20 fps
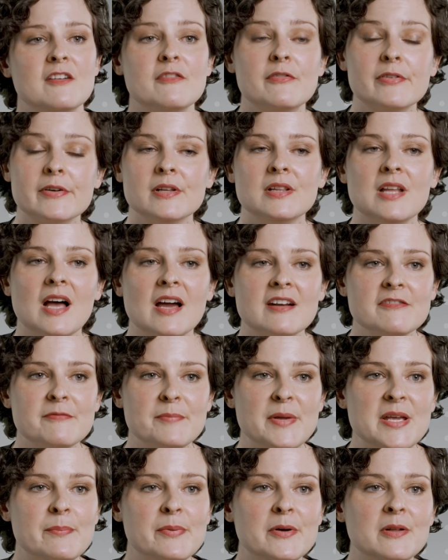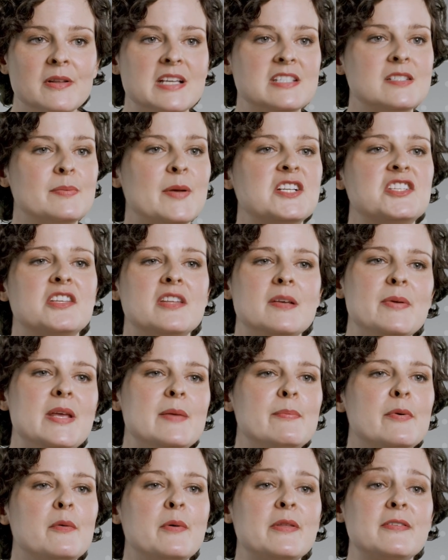For a lot of people, especially
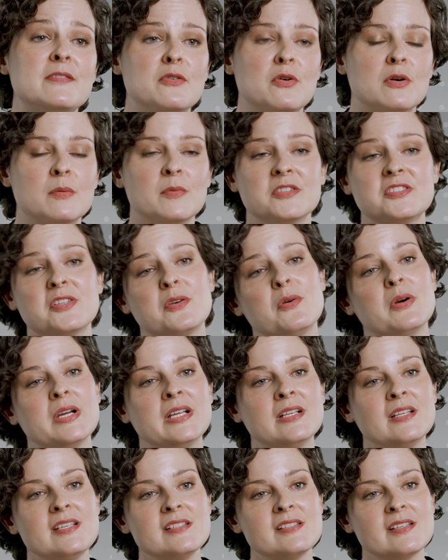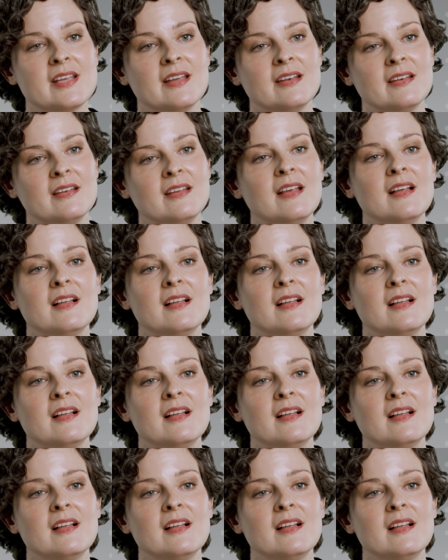people with normal to oily skin,